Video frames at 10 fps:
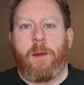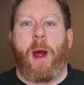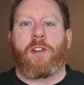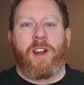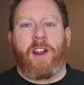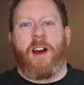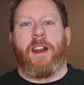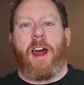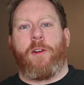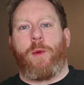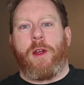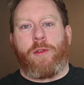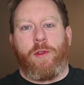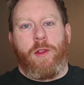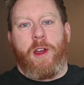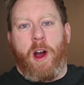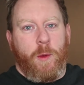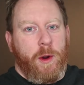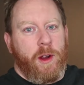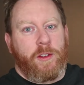The battery died halfway through the
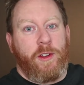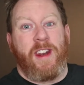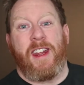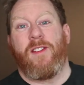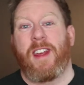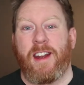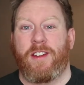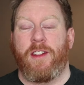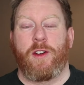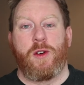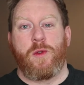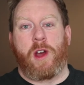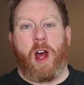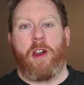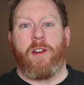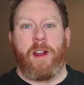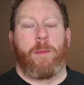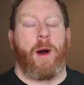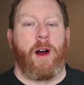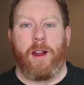artwork, so you didn't even get to see the cool colouring
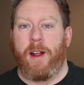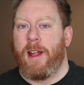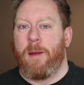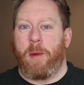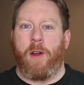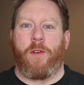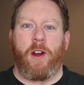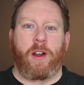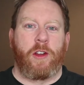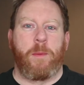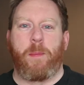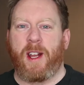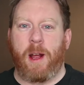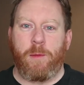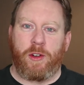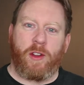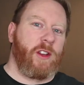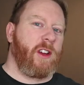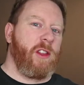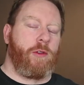in part, but hopefully I'll get some pickup
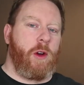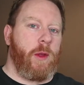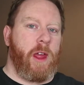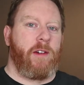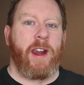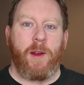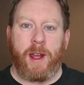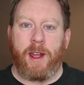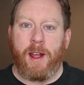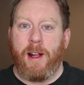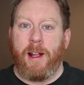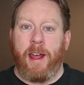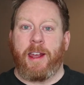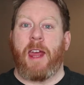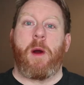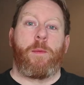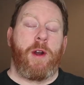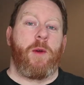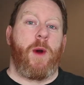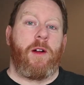shots I can throw in there anyway. It came out
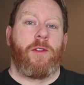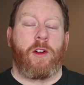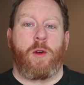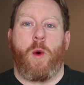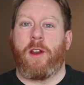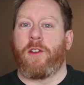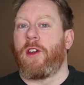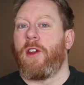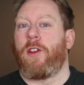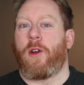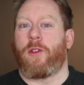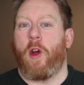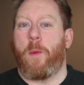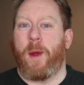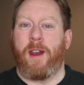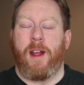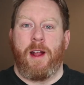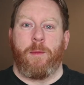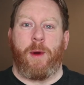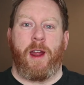pretty well, not quite as good as I was hoping,
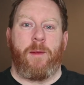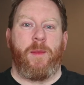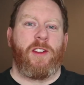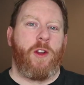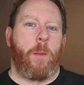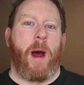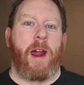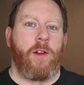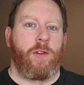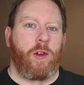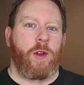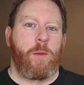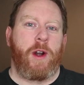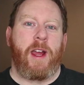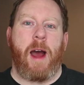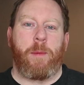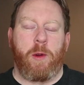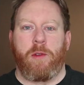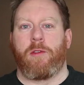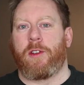but um, it's not bad overall, so I'm pretty
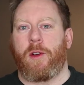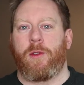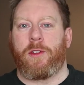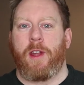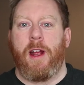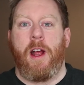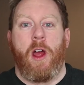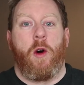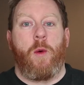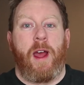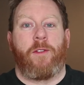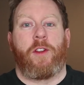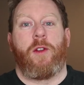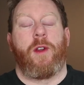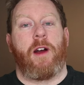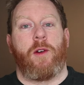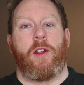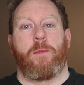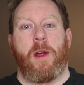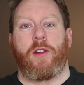happy with the results. All we have to do now
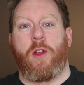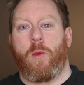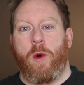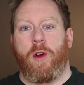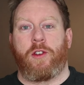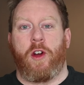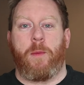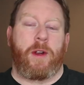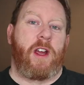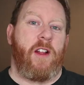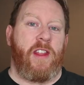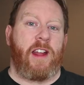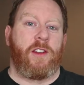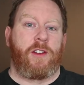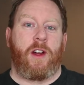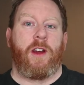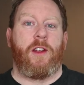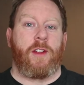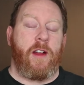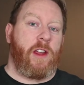is measure the worktop, cut that to
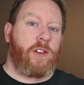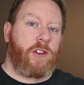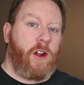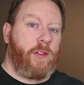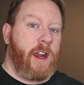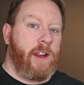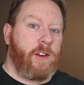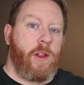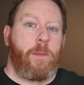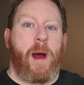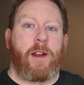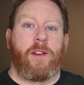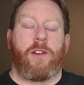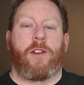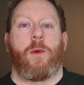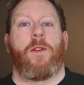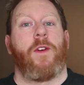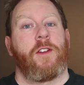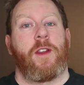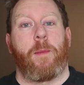size, and then slot that into the battens that we
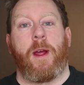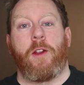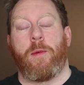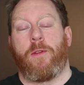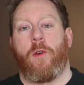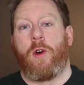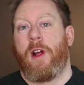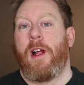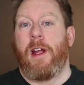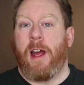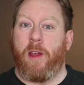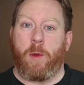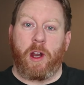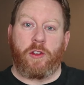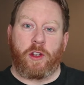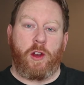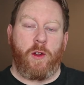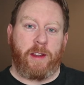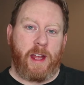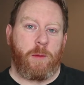fixed in place before, and then we're gonna
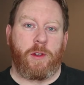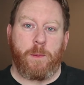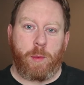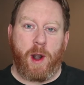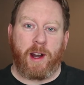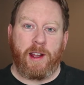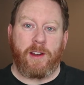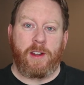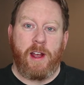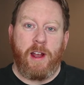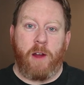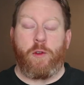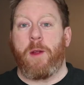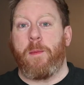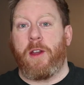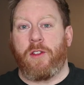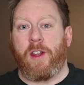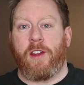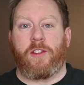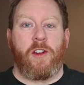secure that down with some brackets. I've already measured
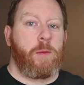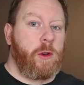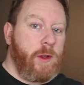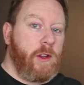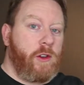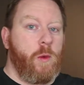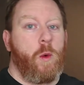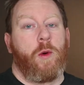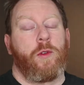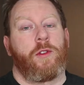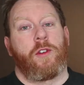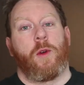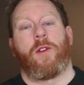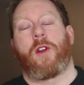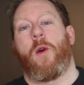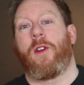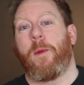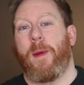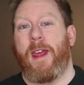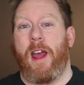the distance between the two walls, so it's going
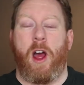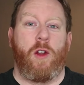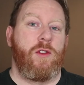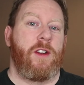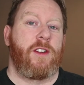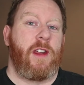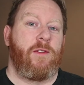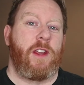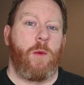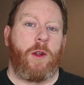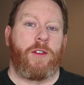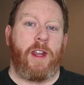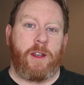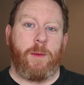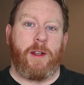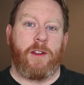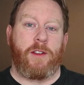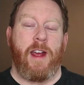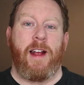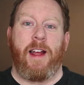to be 171
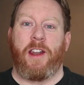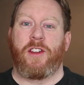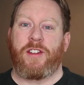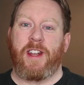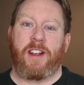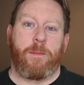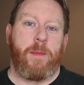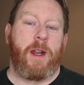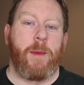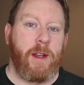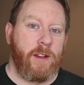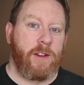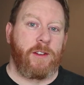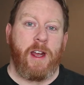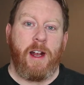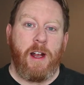centimeters and 6 millimeters,